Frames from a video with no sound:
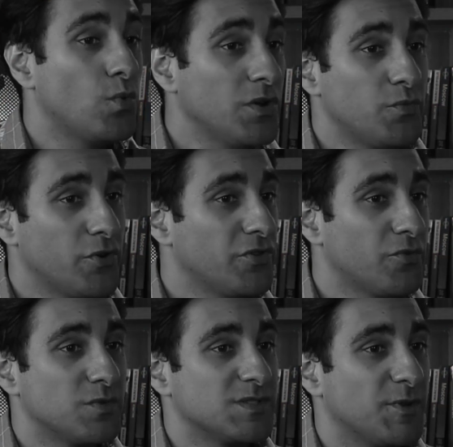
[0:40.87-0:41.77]
What were
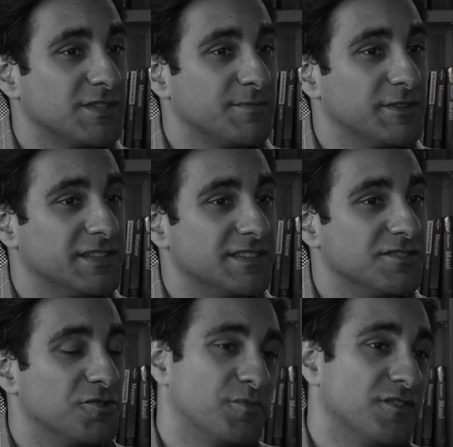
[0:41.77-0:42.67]
your responsibilities
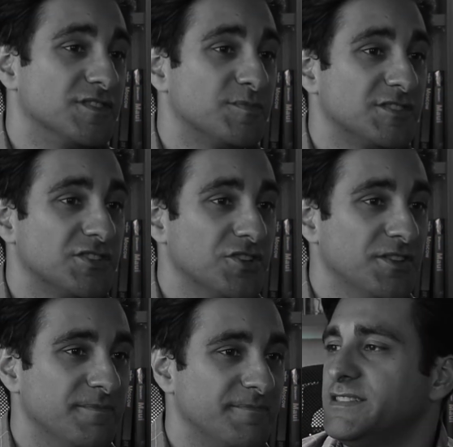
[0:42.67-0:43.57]
in your previous
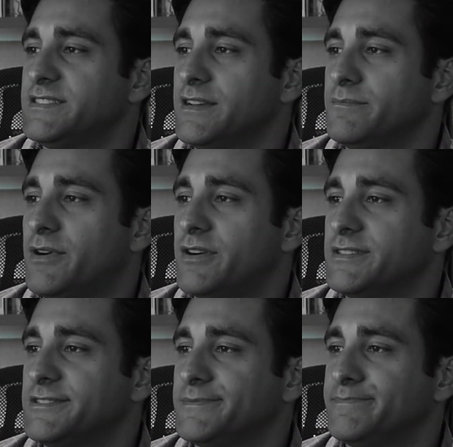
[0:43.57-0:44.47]
position? I designed
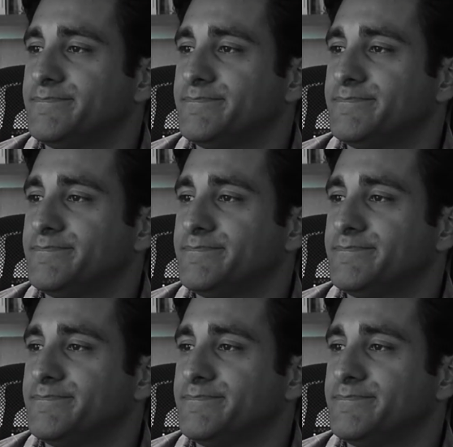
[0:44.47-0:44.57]
parts.